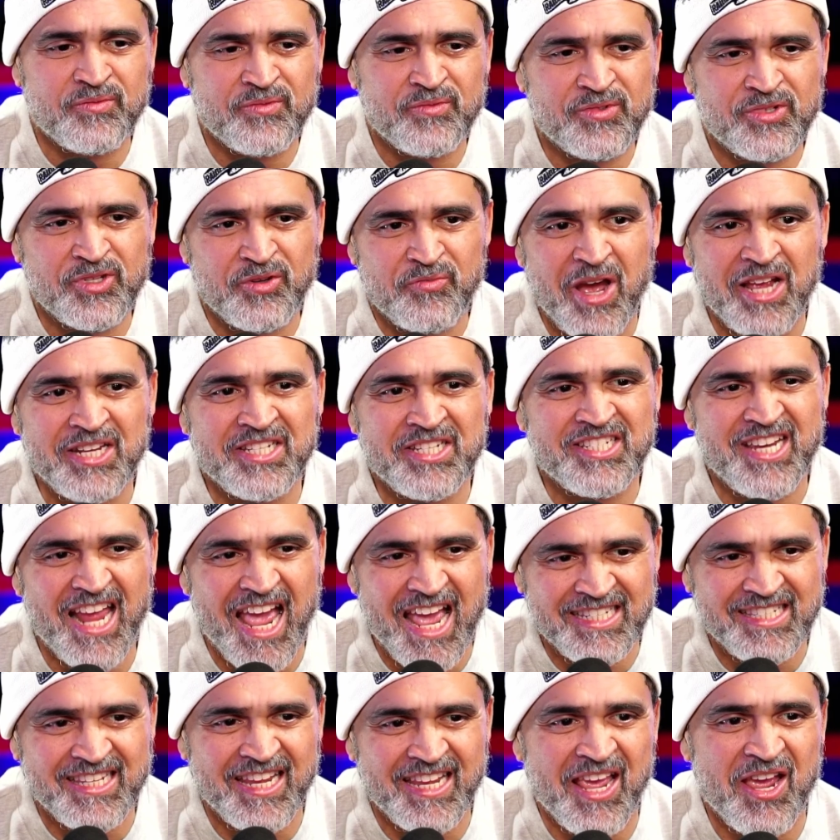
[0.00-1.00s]
to my
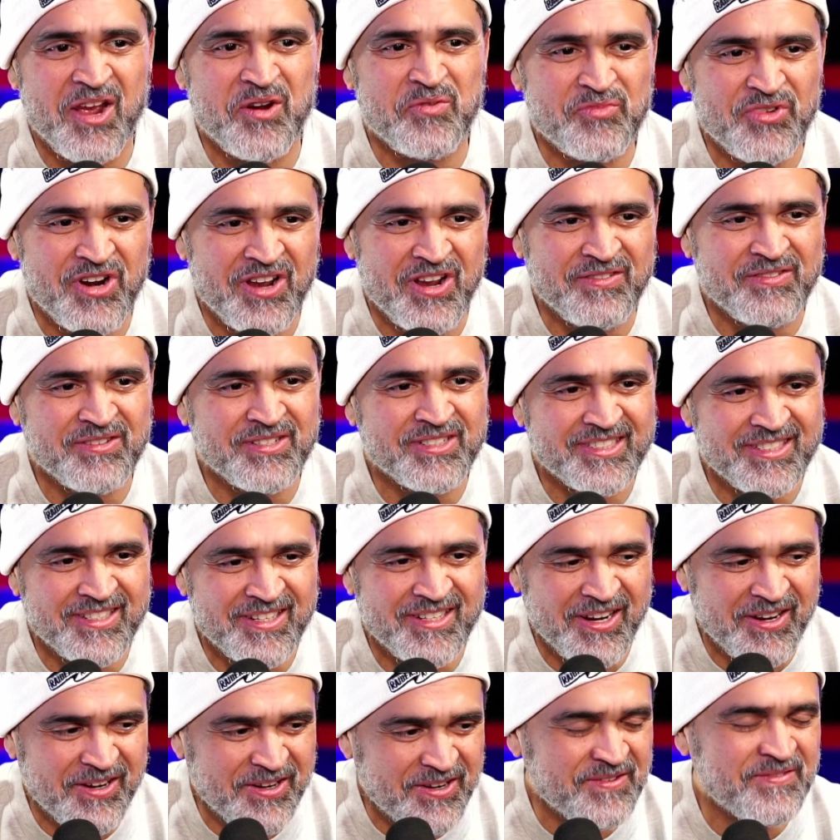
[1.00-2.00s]
Chi-Town brother. You
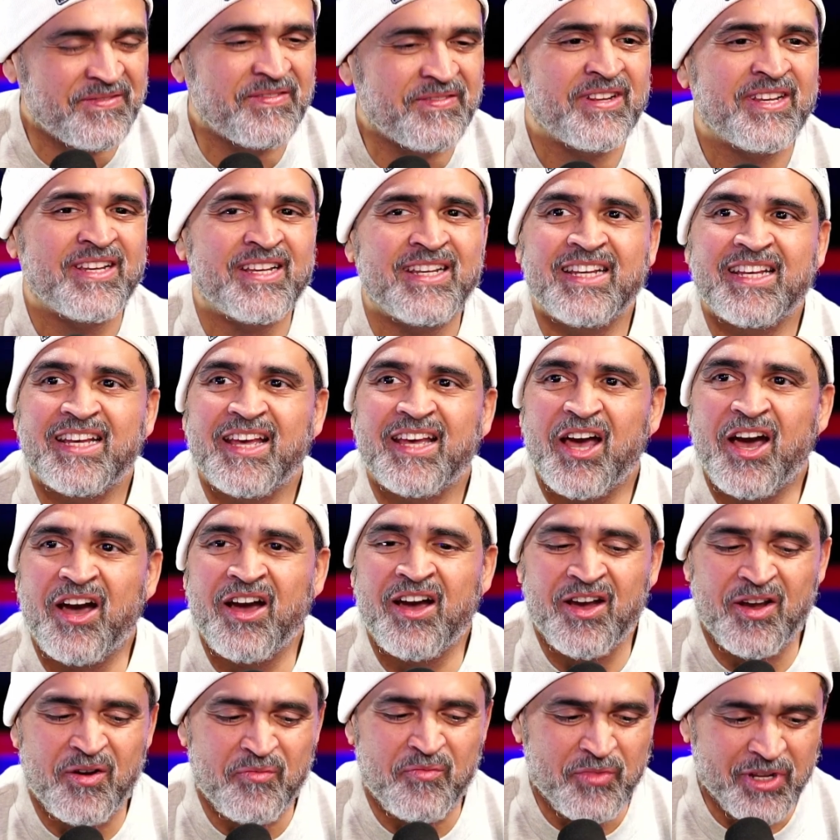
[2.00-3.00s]
heard?
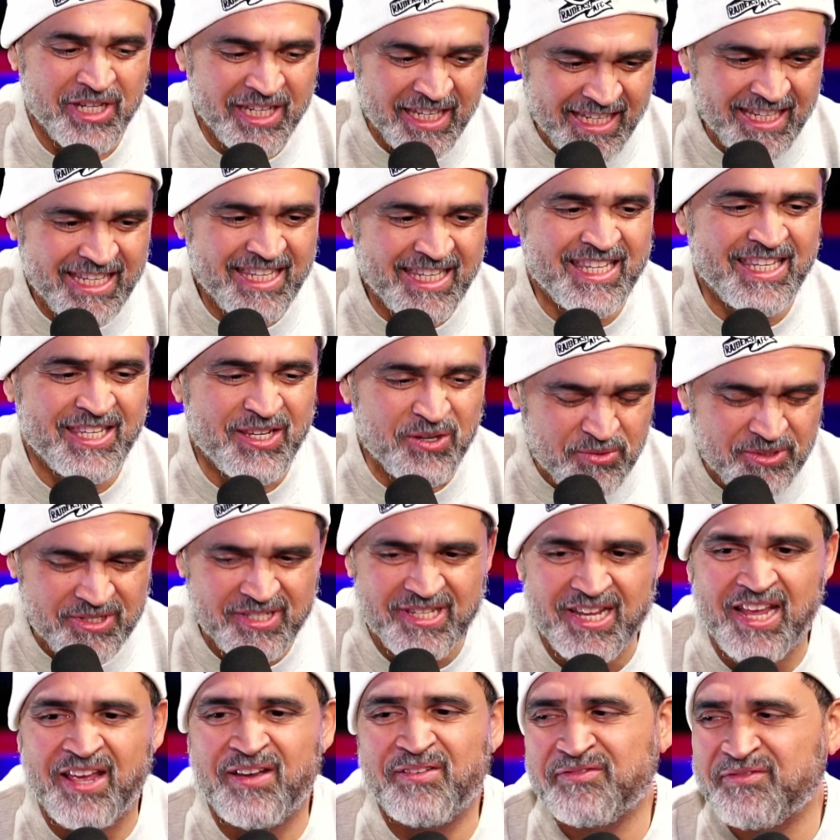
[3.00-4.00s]
Malik
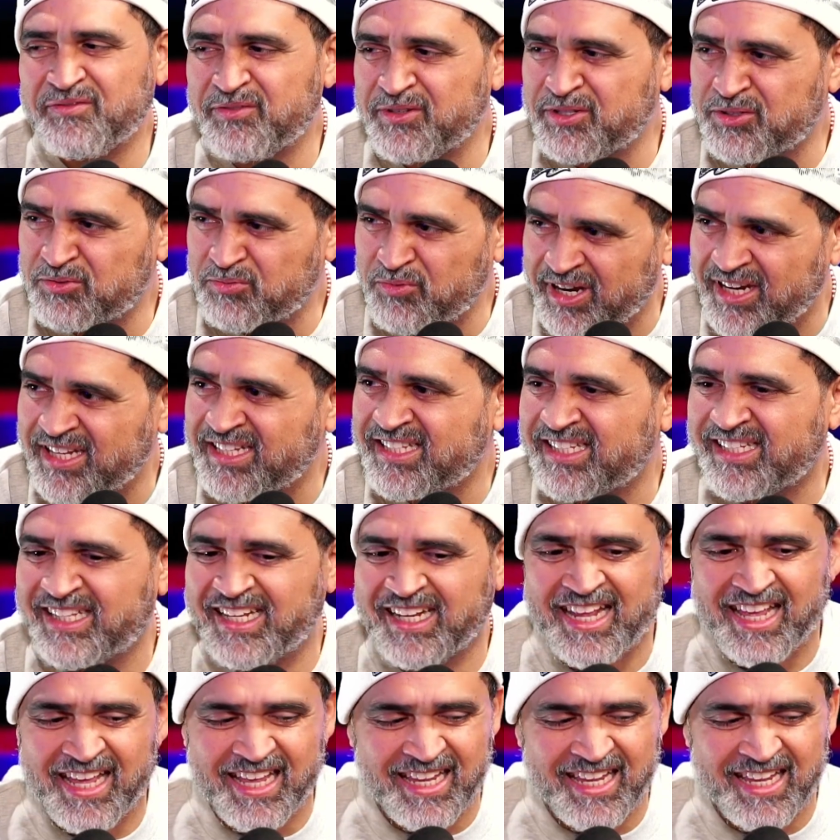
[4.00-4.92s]
Yusef is with us today.